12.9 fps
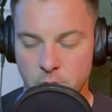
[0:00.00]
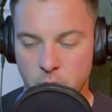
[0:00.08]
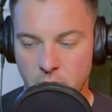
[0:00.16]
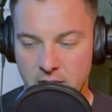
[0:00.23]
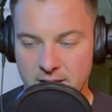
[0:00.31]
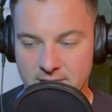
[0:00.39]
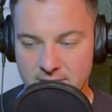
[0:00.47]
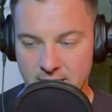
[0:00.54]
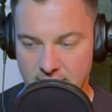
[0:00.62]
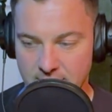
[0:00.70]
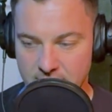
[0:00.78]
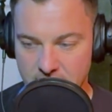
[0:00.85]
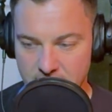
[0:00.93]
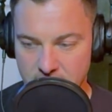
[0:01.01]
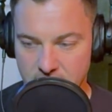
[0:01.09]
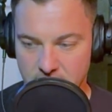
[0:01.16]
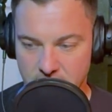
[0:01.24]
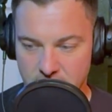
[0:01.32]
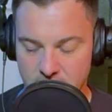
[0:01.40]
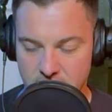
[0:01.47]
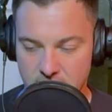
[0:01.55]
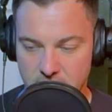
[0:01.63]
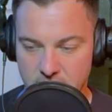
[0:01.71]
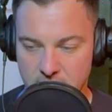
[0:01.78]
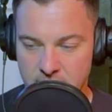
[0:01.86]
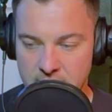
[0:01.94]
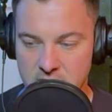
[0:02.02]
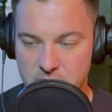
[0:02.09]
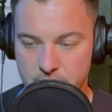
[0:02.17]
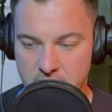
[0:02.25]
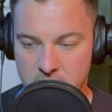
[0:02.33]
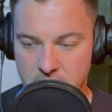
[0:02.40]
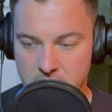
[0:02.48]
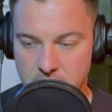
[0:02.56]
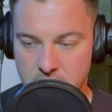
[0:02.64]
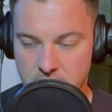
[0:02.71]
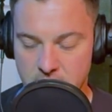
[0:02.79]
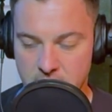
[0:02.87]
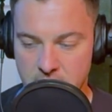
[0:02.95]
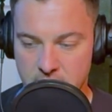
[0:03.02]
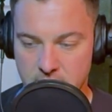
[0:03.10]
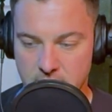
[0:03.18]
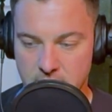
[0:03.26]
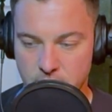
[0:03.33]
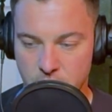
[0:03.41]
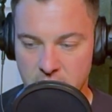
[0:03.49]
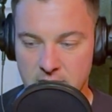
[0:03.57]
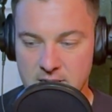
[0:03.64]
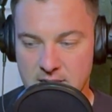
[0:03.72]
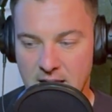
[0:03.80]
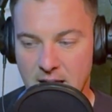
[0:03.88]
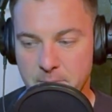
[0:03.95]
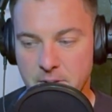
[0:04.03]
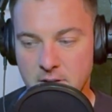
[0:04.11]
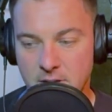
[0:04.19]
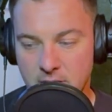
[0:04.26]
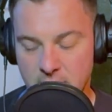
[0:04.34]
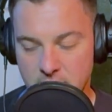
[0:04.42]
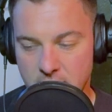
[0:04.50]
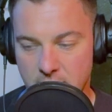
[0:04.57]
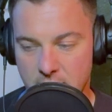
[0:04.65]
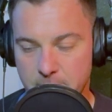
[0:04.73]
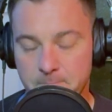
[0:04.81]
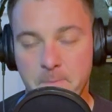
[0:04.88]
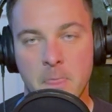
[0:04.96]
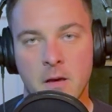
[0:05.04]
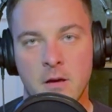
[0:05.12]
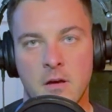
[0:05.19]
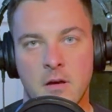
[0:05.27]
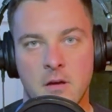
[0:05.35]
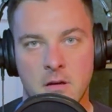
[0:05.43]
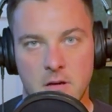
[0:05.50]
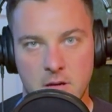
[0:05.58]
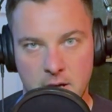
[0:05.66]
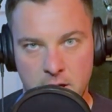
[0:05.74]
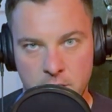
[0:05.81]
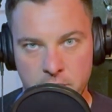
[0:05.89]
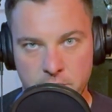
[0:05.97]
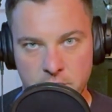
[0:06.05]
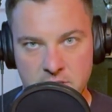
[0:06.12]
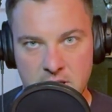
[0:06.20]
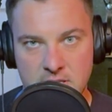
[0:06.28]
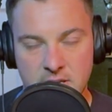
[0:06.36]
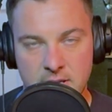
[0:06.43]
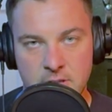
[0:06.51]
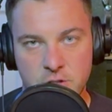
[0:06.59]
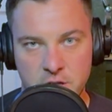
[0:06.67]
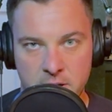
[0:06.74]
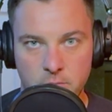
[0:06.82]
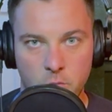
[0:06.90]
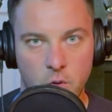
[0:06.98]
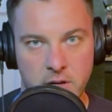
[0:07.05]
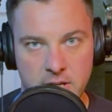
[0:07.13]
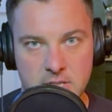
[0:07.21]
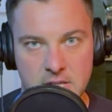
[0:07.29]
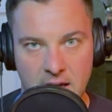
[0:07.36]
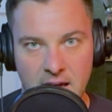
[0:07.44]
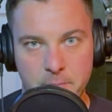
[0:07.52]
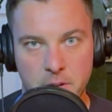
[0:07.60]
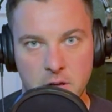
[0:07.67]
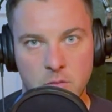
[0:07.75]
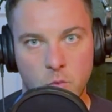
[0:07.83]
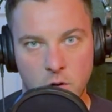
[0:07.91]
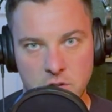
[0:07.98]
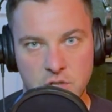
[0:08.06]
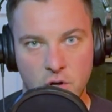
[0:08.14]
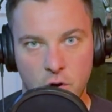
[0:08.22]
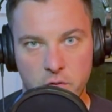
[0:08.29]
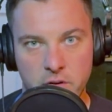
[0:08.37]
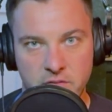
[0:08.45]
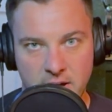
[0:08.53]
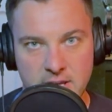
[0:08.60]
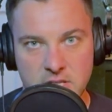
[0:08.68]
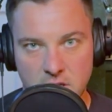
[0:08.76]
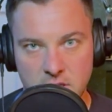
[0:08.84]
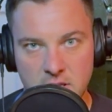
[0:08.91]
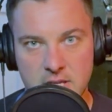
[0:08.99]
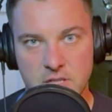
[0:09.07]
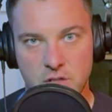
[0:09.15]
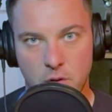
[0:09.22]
What I think needs to be what needs to happen, and I know everyone's asking, Jim, what needs to happen? What's your advice on this?